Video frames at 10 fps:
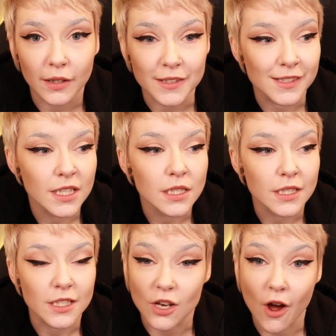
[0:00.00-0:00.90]
because this
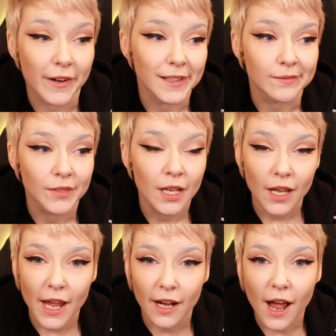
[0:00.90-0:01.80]
is not it.
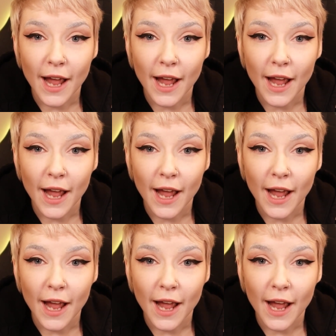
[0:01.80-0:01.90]
And